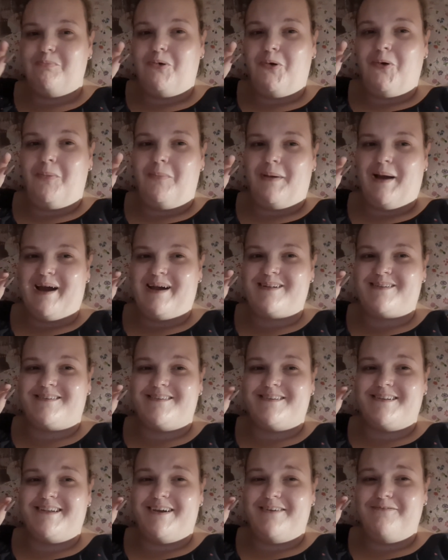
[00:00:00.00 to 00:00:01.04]
paw pads,
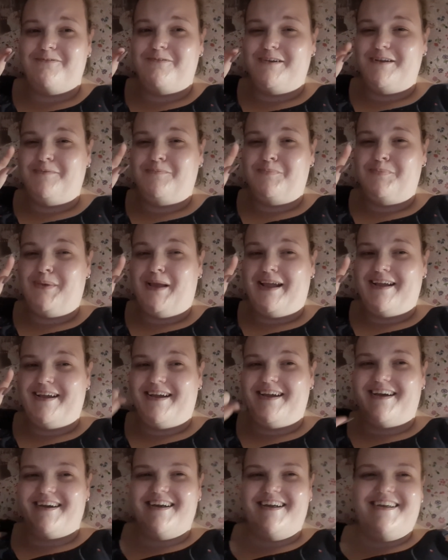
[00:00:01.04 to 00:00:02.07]
and they're all
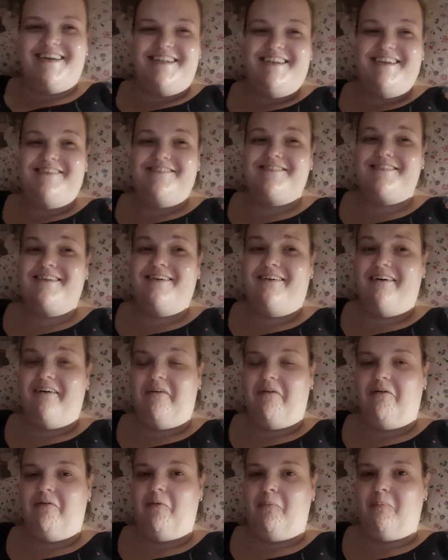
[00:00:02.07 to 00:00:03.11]
pink. And he was like,
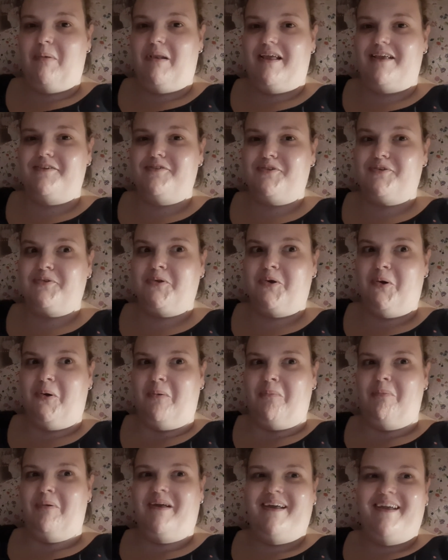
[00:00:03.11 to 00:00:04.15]
oh, please
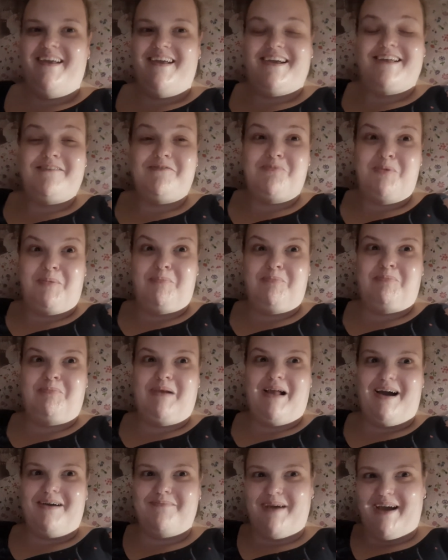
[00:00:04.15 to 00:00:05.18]
stop. He was a
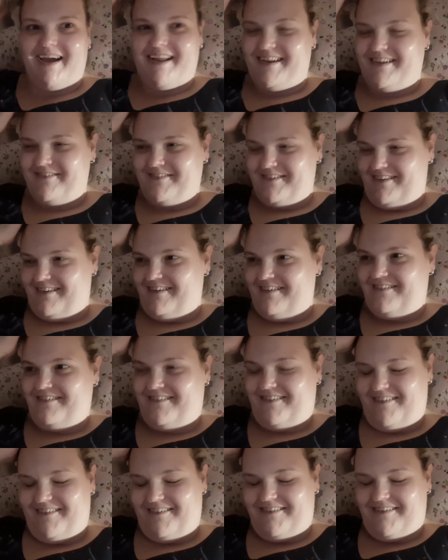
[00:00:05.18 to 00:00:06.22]
black man. He was like,
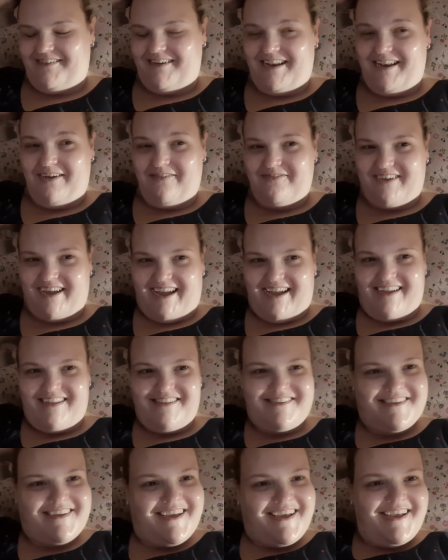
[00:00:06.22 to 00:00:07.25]
oh, I love
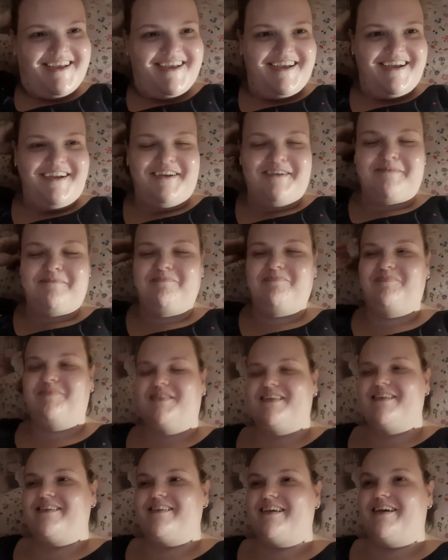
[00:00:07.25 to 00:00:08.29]
cats.
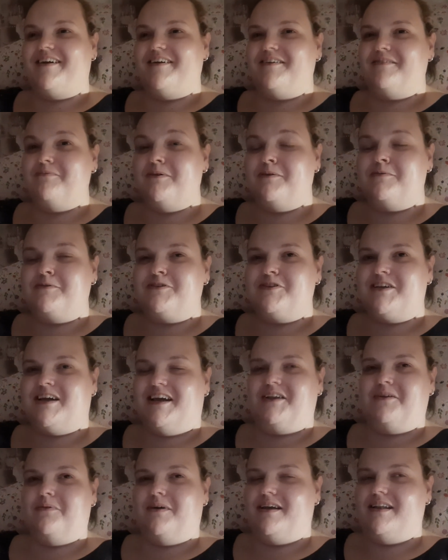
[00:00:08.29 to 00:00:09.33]
So we was
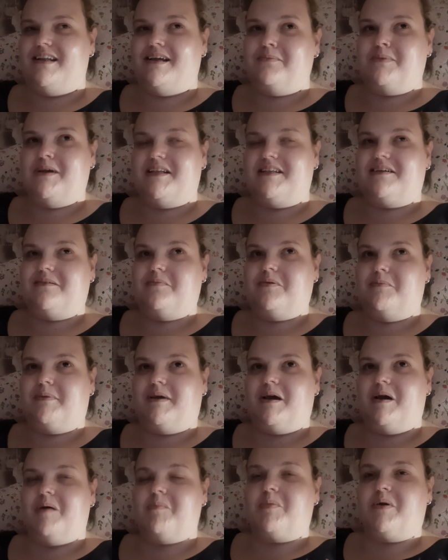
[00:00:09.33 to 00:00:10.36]
chatting away, and that made it a bit
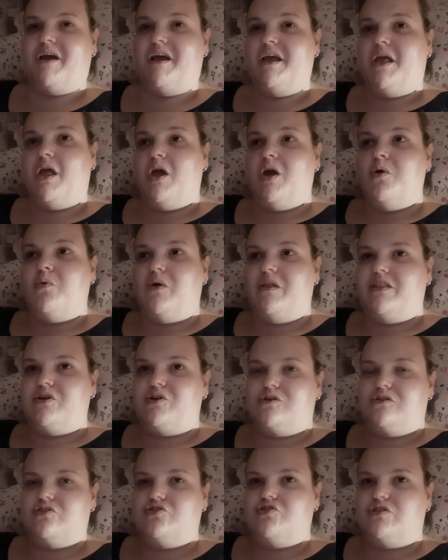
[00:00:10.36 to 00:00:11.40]
better. But when the
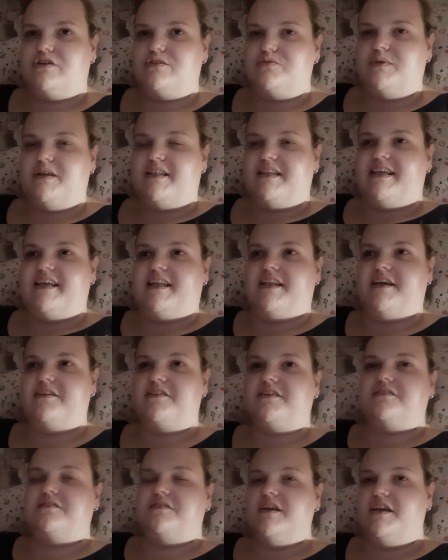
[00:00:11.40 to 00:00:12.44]
contrast went in,
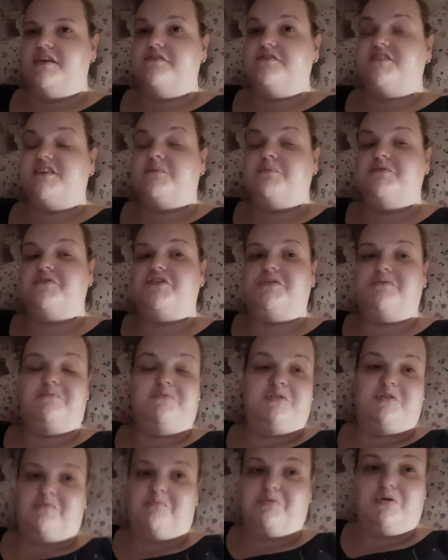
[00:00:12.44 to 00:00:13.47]
if some of you
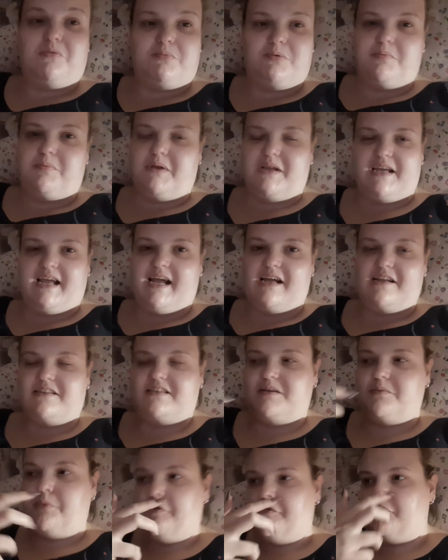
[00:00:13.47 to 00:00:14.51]
probably had
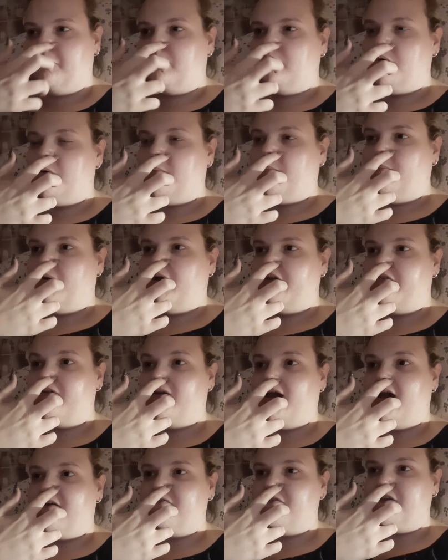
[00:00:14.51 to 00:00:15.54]
it before, but if you
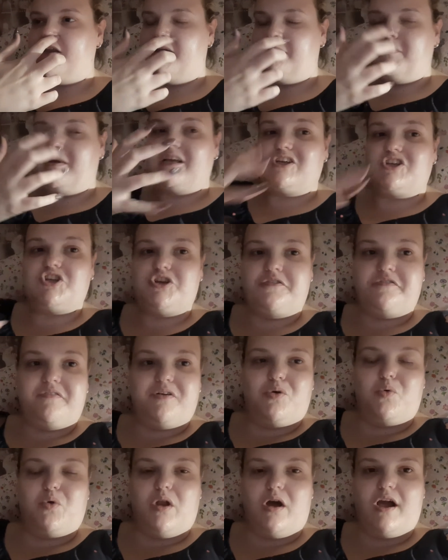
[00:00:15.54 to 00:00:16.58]
haven't, it makes you
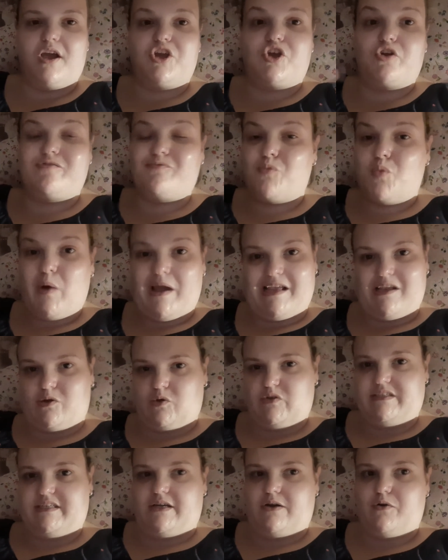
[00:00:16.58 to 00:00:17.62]
feel like you've wet
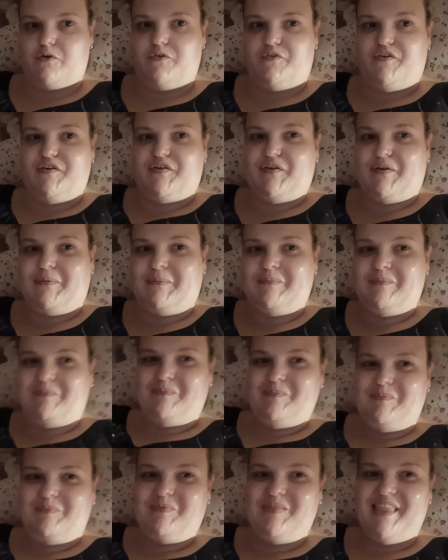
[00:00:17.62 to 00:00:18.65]
yourself.
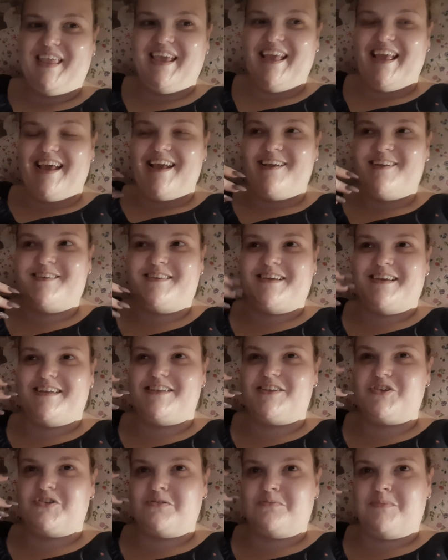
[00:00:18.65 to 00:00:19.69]
Because it
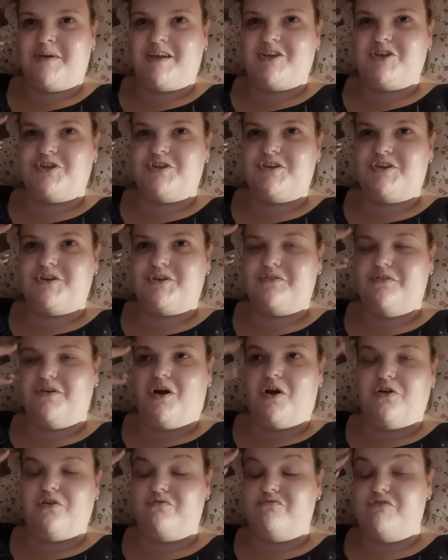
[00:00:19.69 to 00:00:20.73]
just makes you
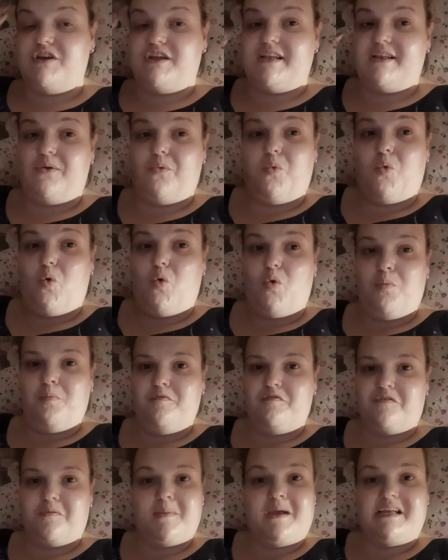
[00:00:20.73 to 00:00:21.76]
go really warm
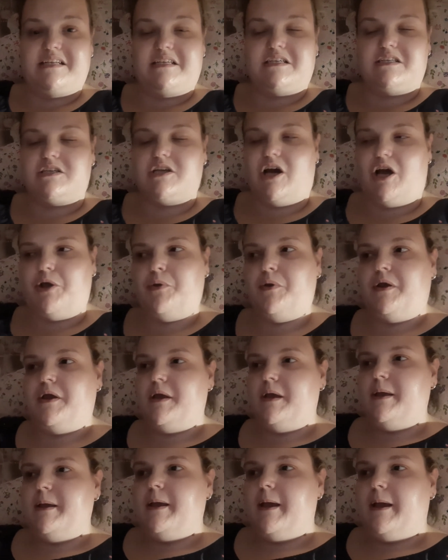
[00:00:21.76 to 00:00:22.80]
from head to toe.
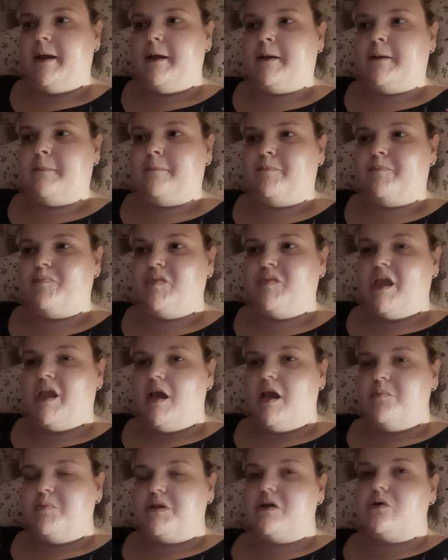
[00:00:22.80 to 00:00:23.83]

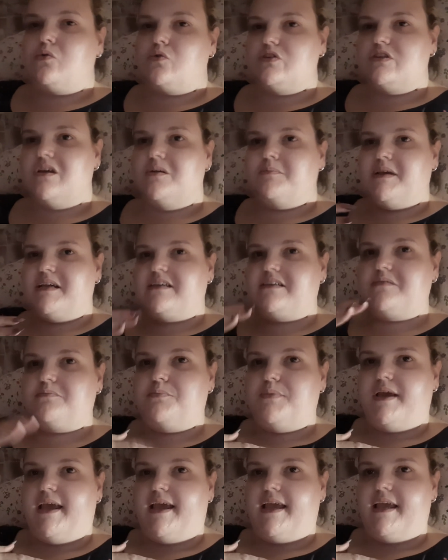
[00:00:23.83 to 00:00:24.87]
But it also makes
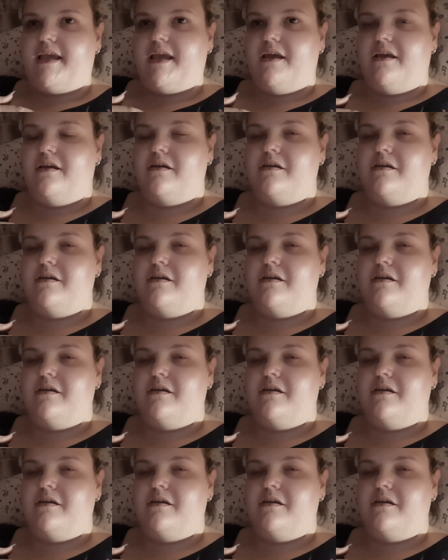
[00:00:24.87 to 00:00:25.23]
me